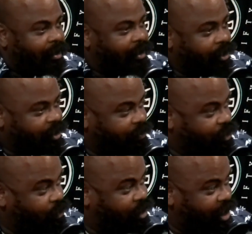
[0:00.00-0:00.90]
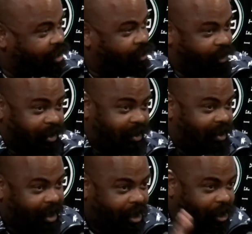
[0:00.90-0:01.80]
there's some jiu-jitsu. There's
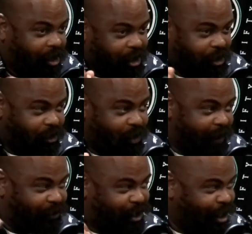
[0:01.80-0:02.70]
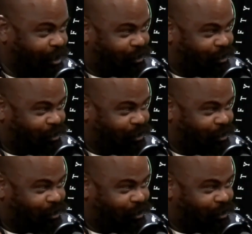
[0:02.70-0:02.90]
this UFC